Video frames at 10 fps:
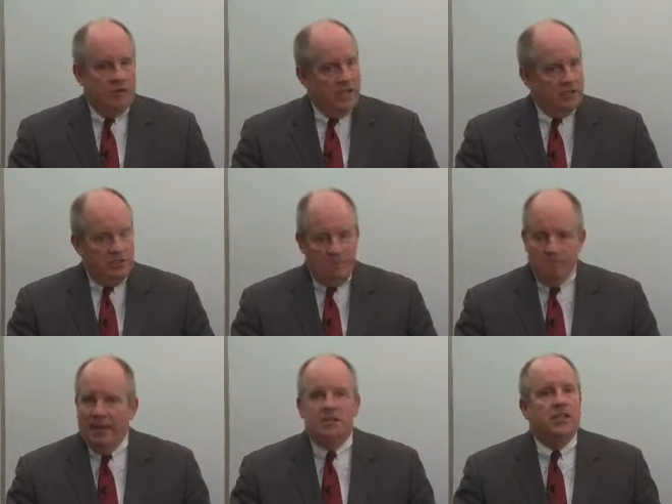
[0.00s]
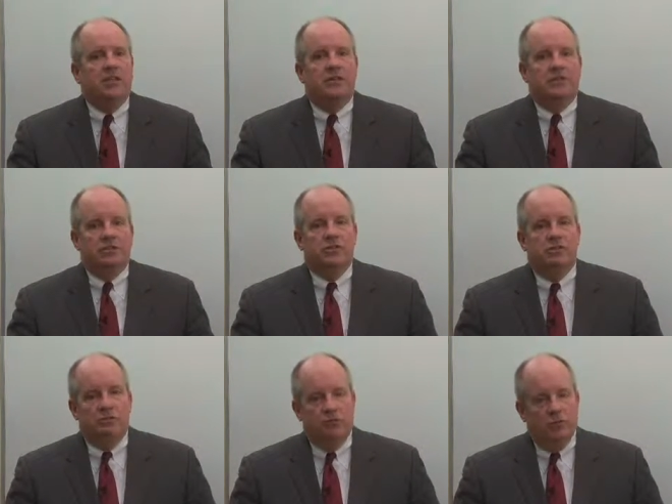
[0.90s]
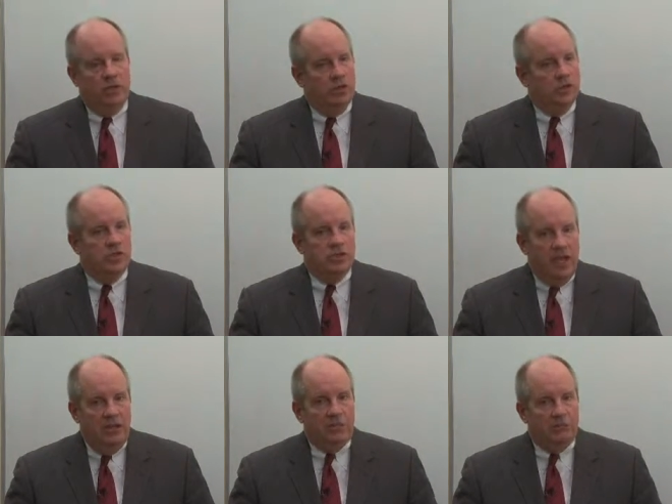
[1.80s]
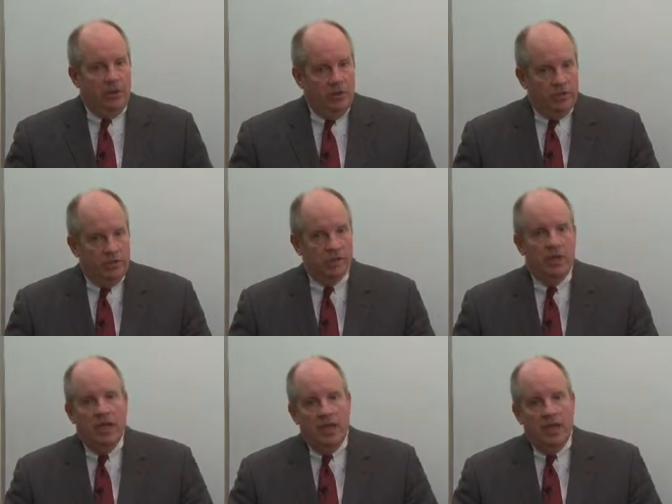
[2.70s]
That's the basic difference. We use the same components